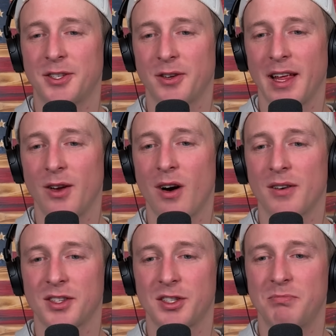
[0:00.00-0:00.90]
sure they know how
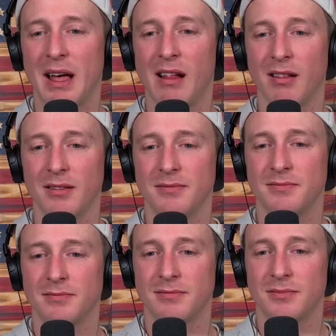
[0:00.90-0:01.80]
to spell.
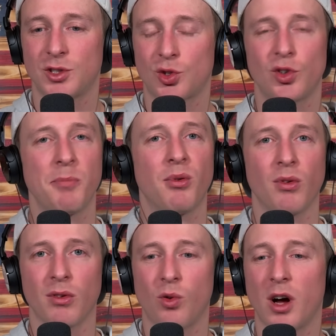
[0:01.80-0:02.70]

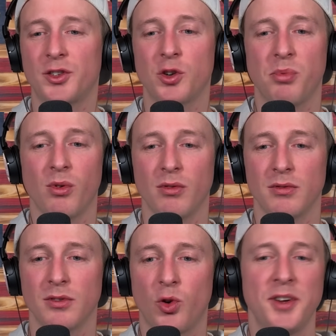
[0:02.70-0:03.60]
Triple, quadruple,
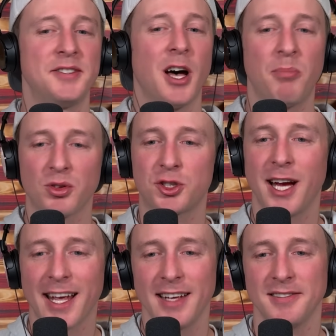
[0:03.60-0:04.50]
quintuple
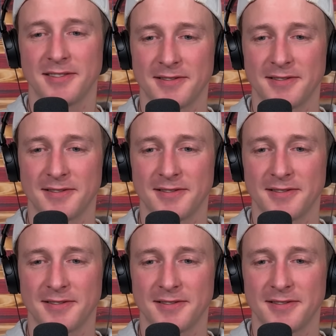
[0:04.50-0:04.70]
check it.